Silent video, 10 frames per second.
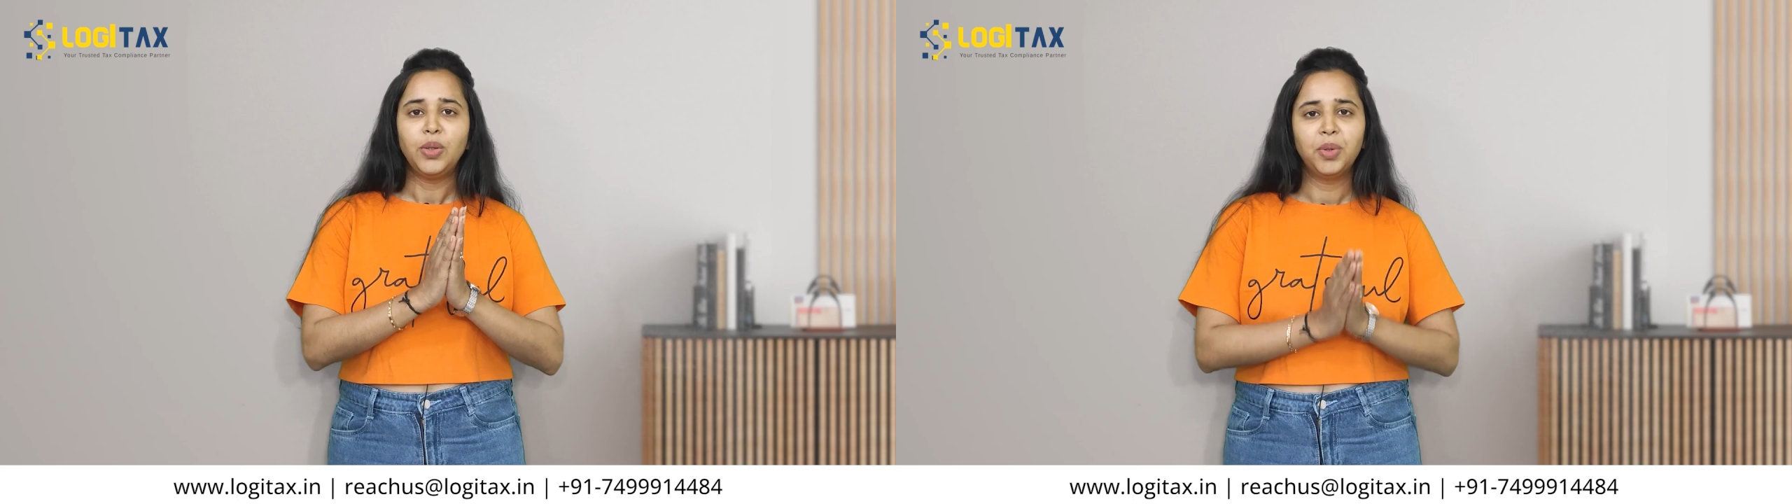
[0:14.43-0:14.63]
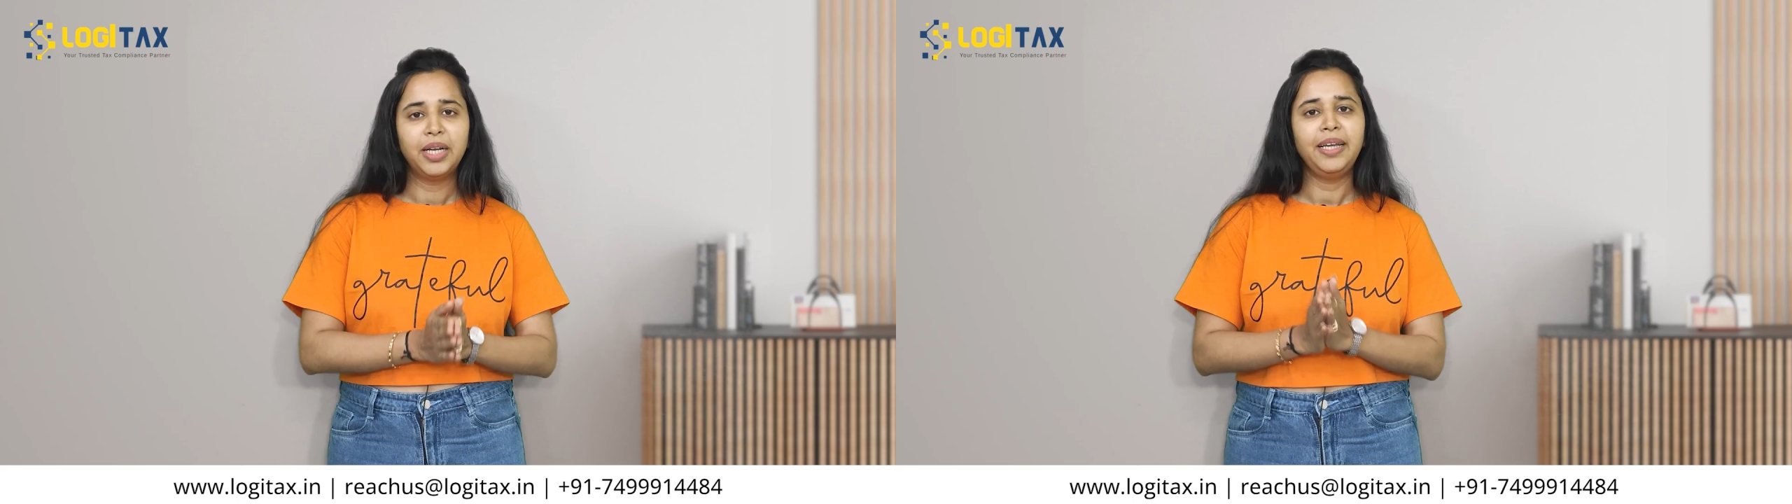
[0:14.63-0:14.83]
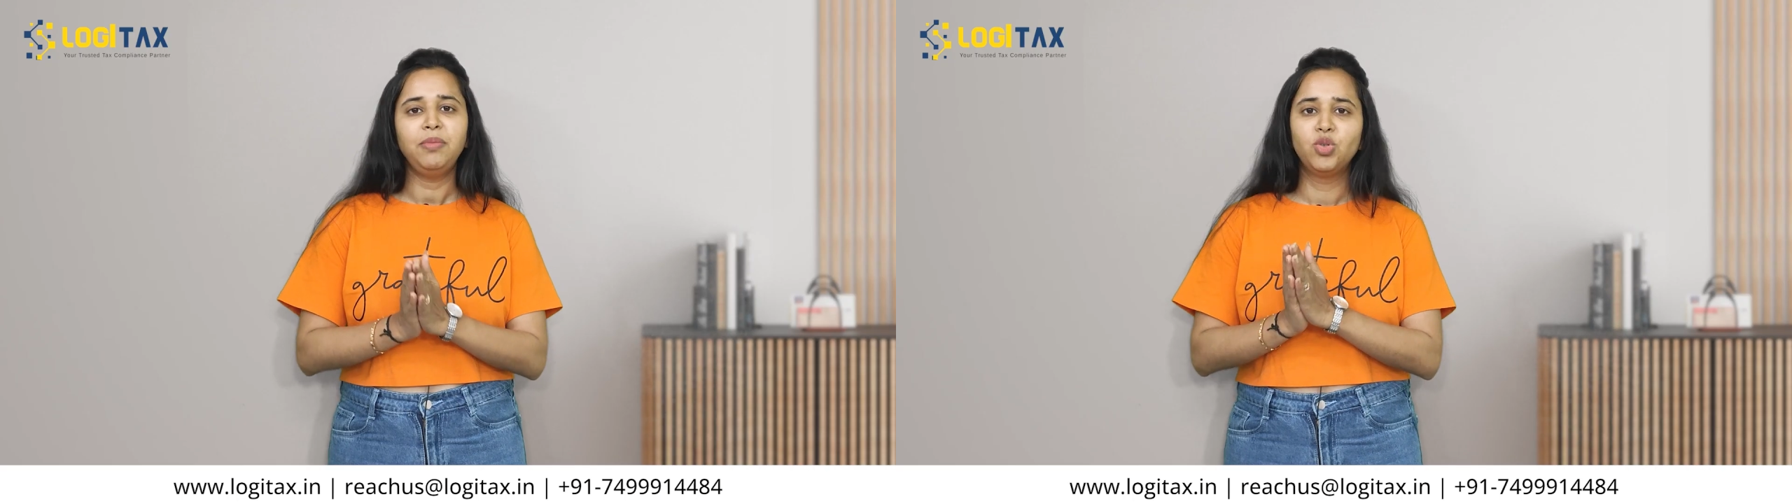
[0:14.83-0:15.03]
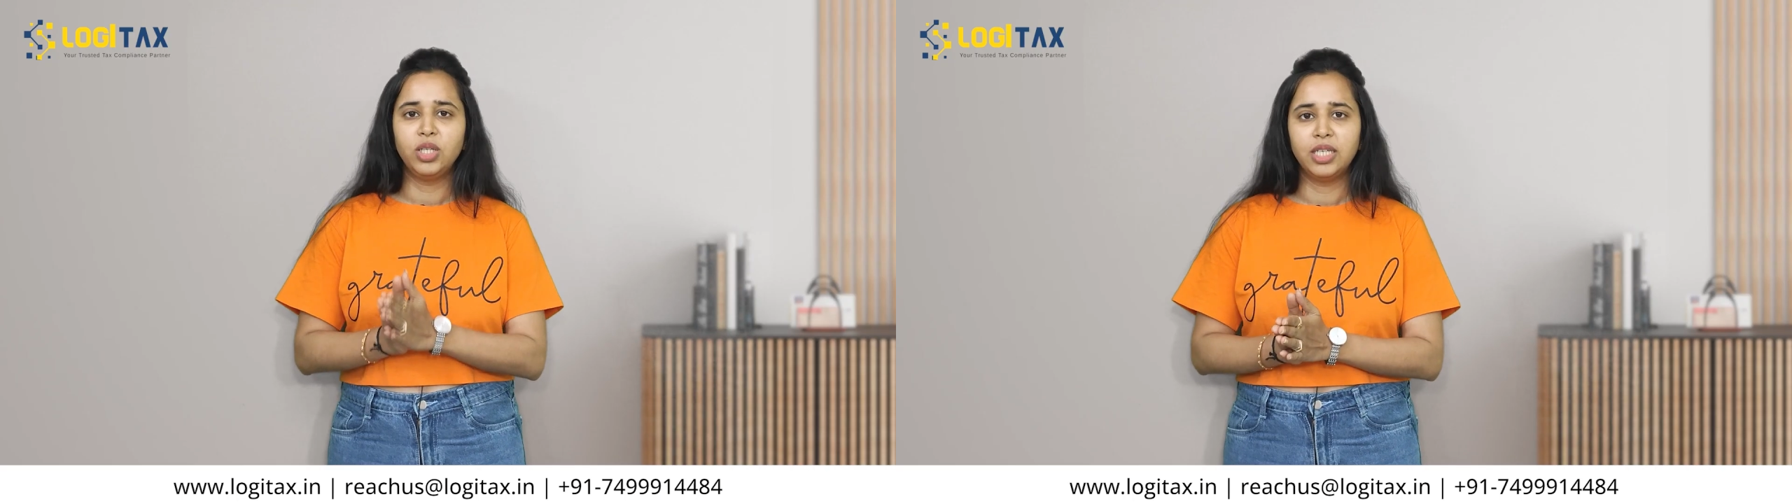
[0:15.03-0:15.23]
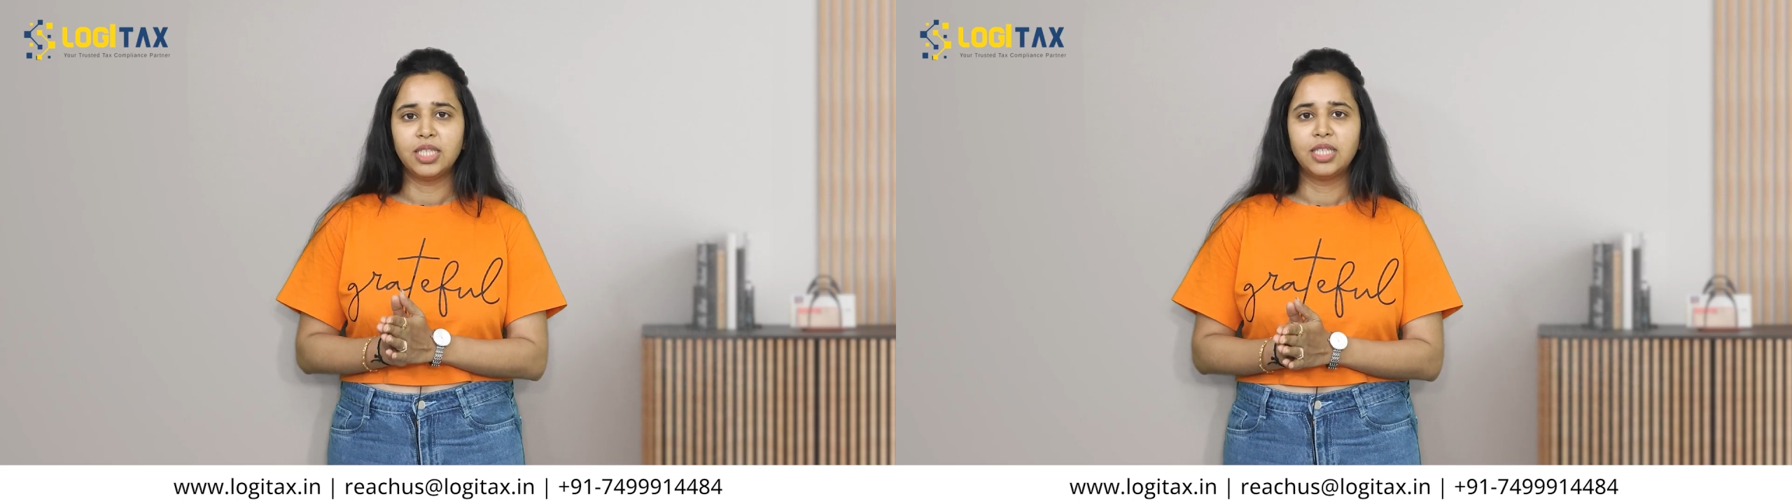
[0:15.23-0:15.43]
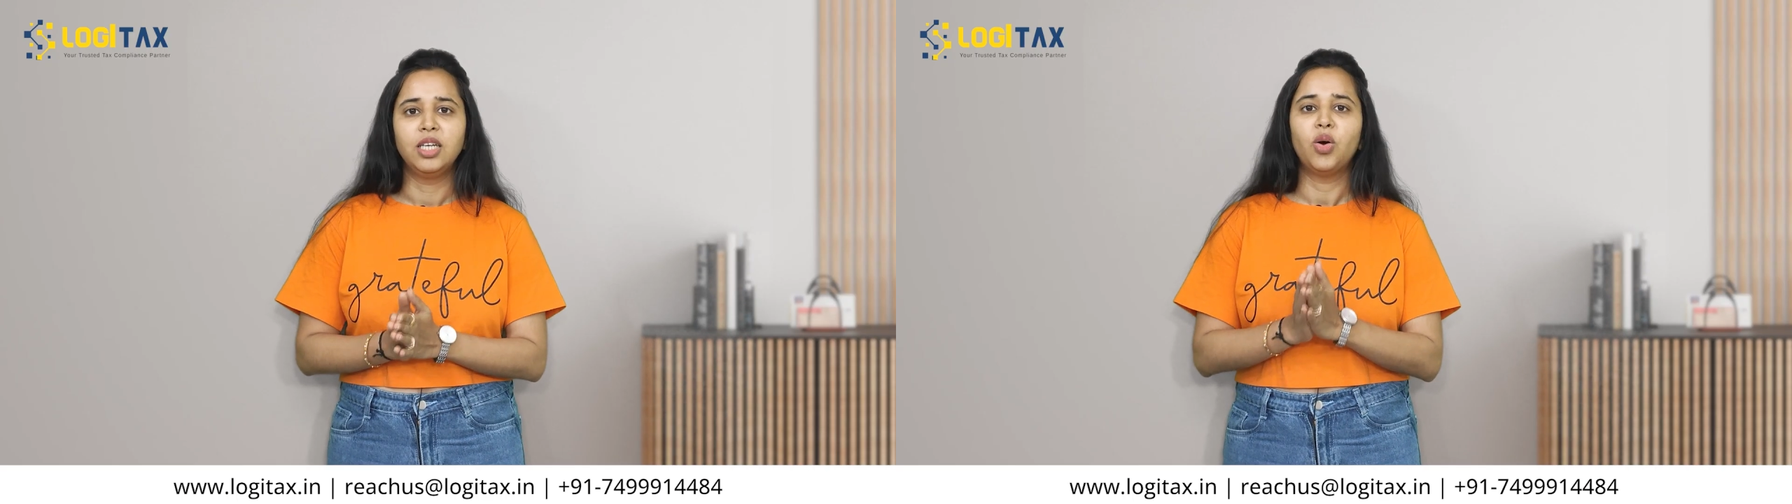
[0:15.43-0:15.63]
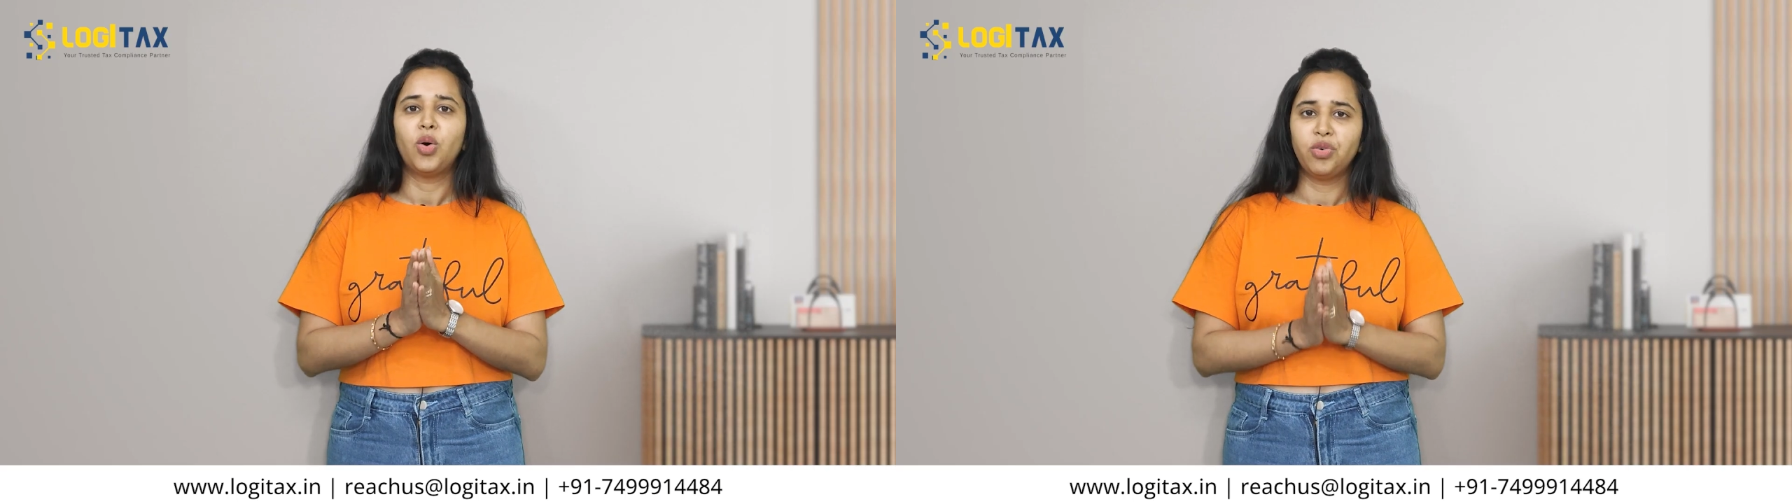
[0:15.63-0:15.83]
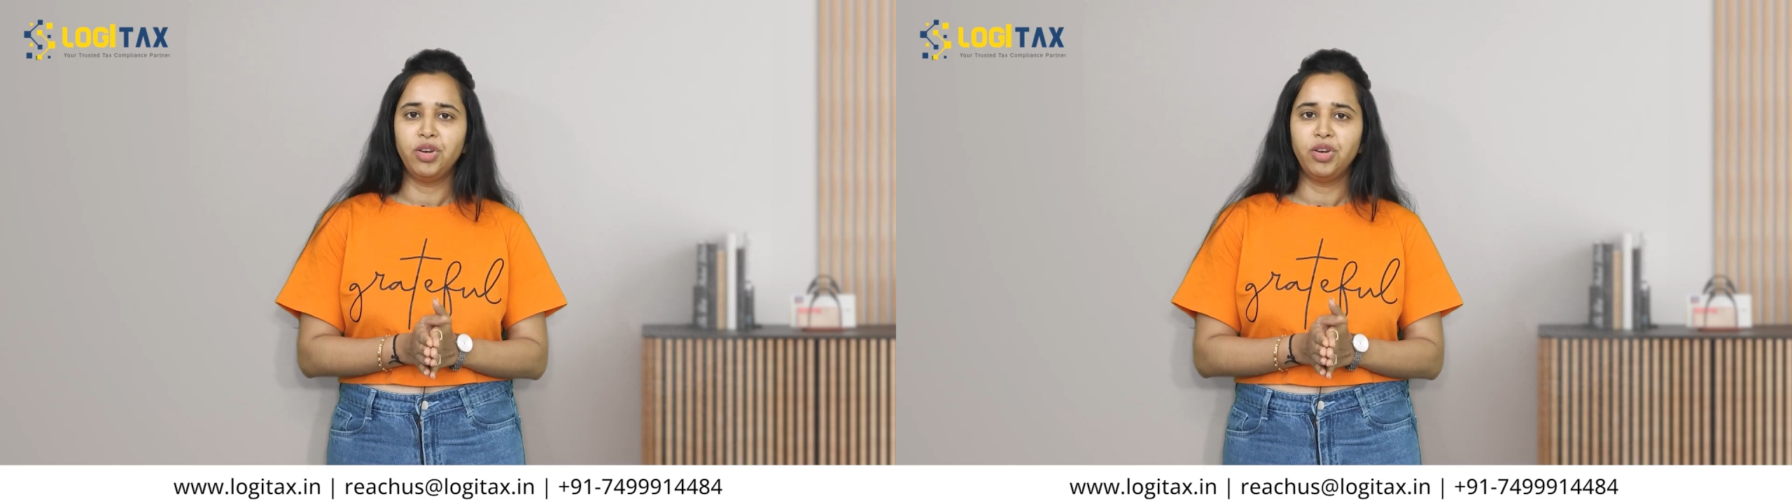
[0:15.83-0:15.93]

To claim GST on